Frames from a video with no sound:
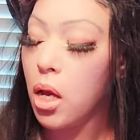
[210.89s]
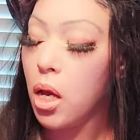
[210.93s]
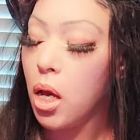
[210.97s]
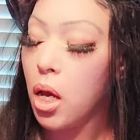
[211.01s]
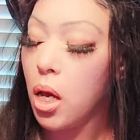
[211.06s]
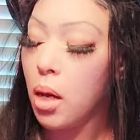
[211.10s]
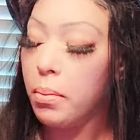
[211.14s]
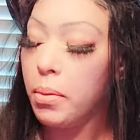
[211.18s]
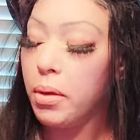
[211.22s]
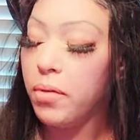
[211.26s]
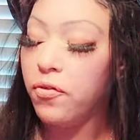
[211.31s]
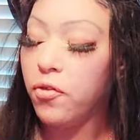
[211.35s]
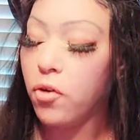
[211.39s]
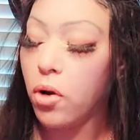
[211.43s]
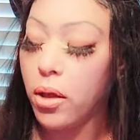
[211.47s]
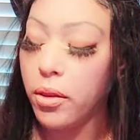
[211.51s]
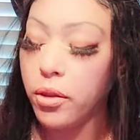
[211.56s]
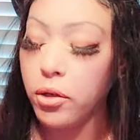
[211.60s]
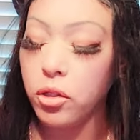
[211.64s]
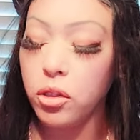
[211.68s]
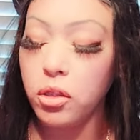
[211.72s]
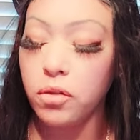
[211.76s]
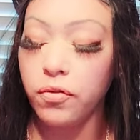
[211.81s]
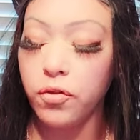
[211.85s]
Um, and for
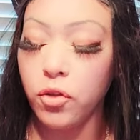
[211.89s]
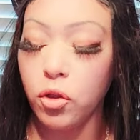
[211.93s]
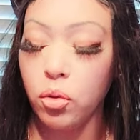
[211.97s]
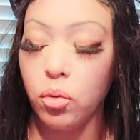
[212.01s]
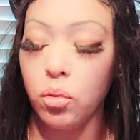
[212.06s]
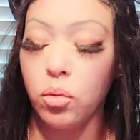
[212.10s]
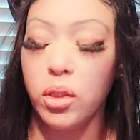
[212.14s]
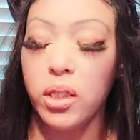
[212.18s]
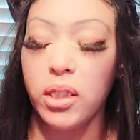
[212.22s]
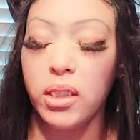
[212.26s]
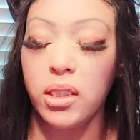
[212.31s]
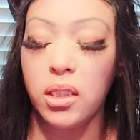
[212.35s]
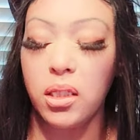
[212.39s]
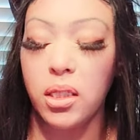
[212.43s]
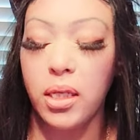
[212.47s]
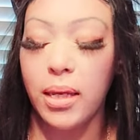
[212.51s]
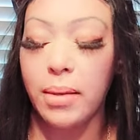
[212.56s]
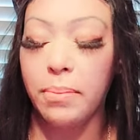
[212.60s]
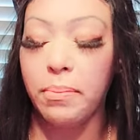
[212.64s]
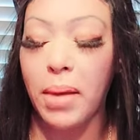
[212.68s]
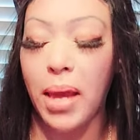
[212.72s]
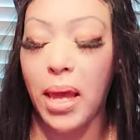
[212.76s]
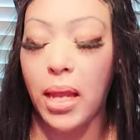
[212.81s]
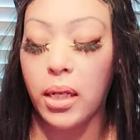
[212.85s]
others of you, this is an
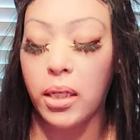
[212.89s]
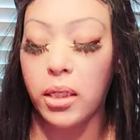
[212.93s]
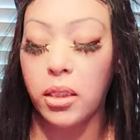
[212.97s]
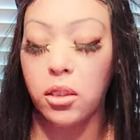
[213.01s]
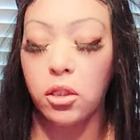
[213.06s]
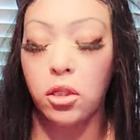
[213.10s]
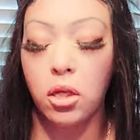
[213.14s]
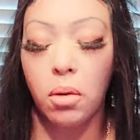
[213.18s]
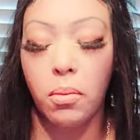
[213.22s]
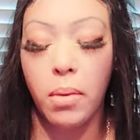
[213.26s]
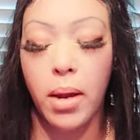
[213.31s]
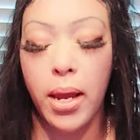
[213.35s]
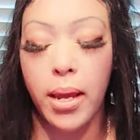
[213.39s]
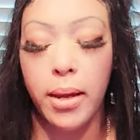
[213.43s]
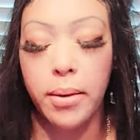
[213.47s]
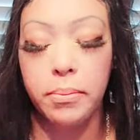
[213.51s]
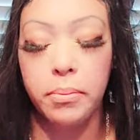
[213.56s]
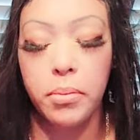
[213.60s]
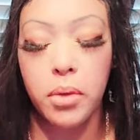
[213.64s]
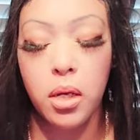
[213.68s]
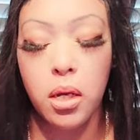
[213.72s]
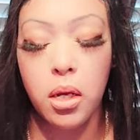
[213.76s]
imbalance, all right?